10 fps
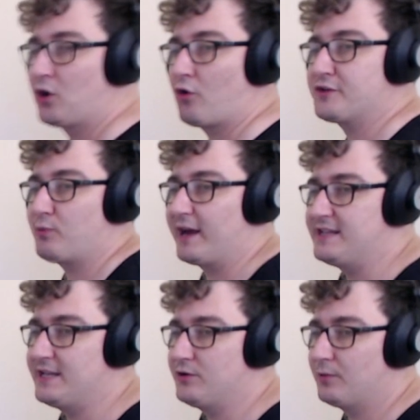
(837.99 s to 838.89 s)
Chorus one
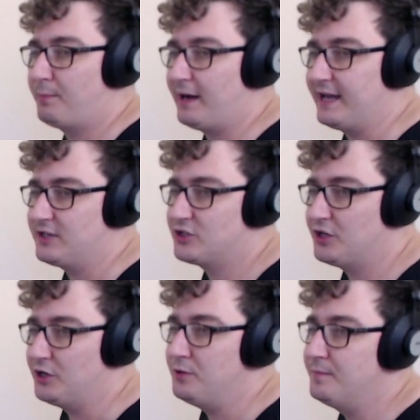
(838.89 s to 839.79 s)
continued on page
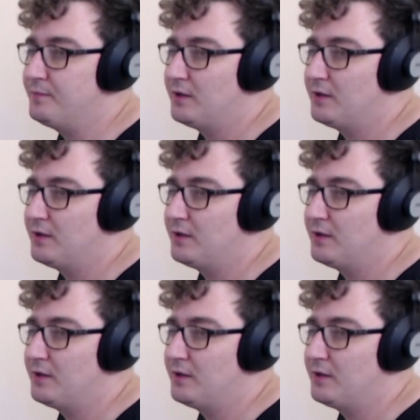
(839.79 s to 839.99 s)
two.